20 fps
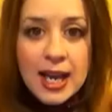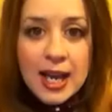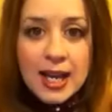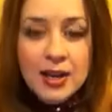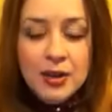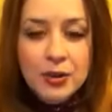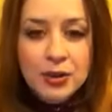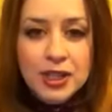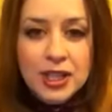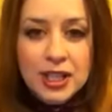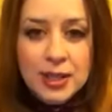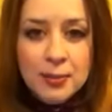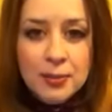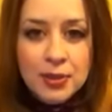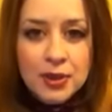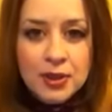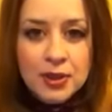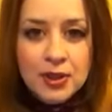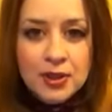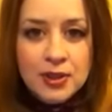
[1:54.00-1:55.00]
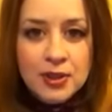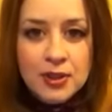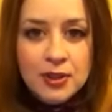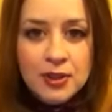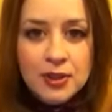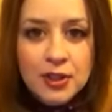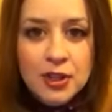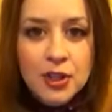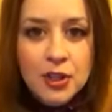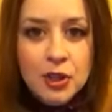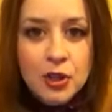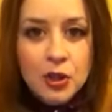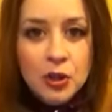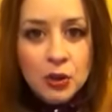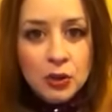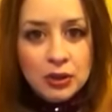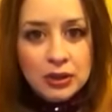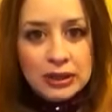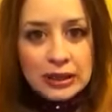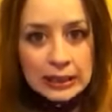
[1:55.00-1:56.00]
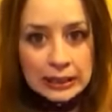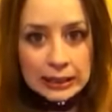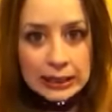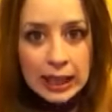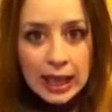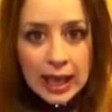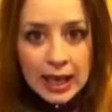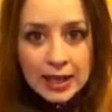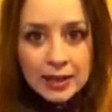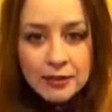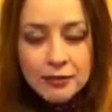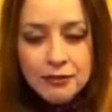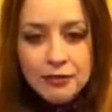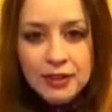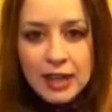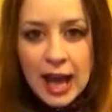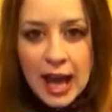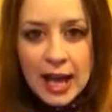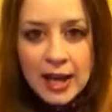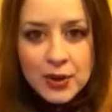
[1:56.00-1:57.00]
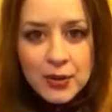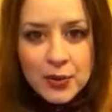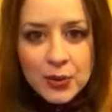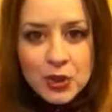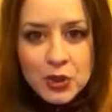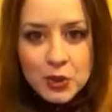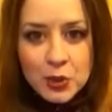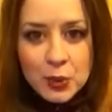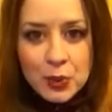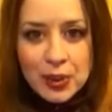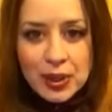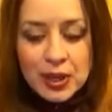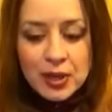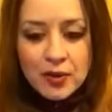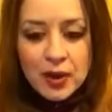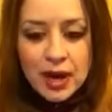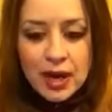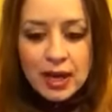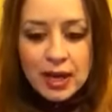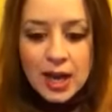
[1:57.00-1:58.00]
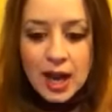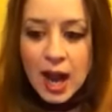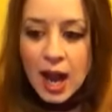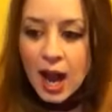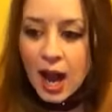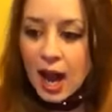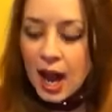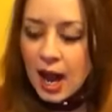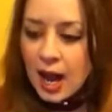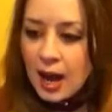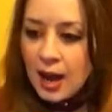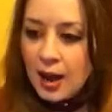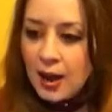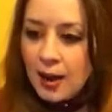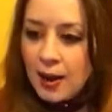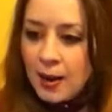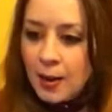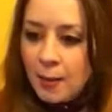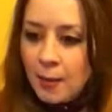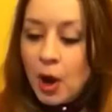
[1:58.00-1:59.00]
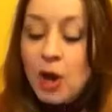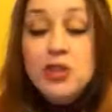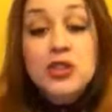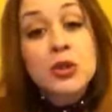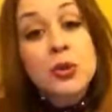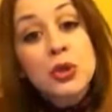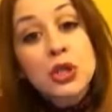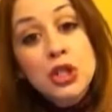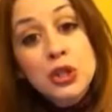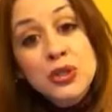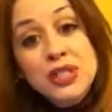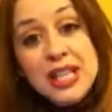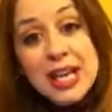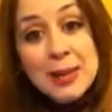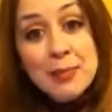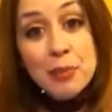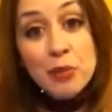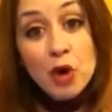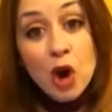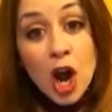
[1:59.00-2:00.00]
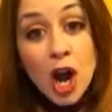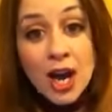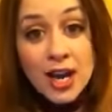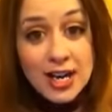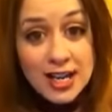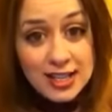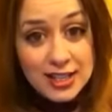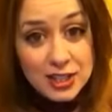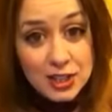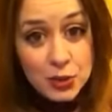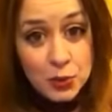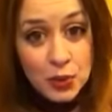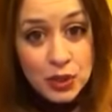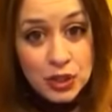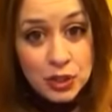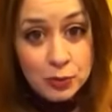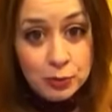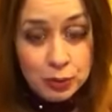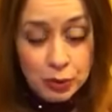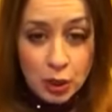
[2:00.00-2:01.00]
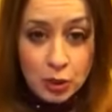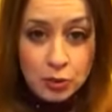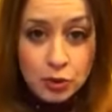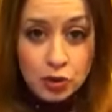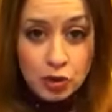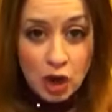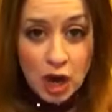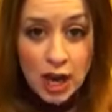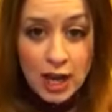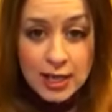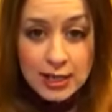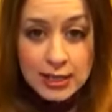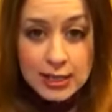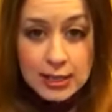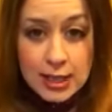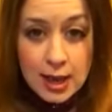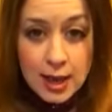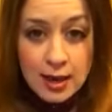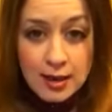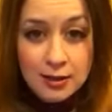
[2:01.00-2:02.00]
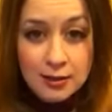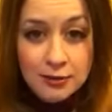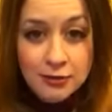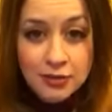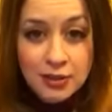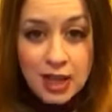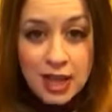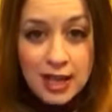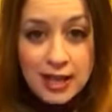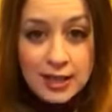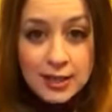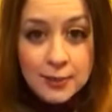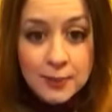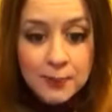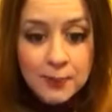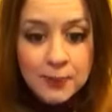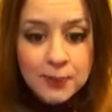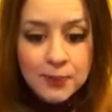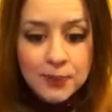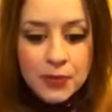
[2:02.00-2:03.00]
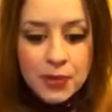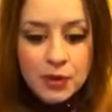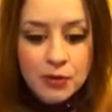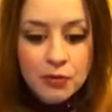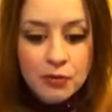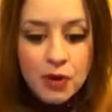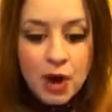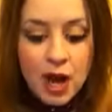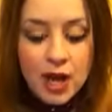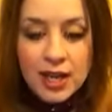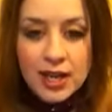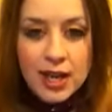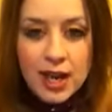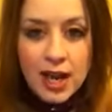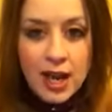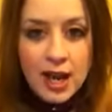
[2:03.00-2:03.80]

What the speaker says: and it'll keep the cuticle lying flat, which will be great. Also use a product when you blow dry. It's kind of like frying an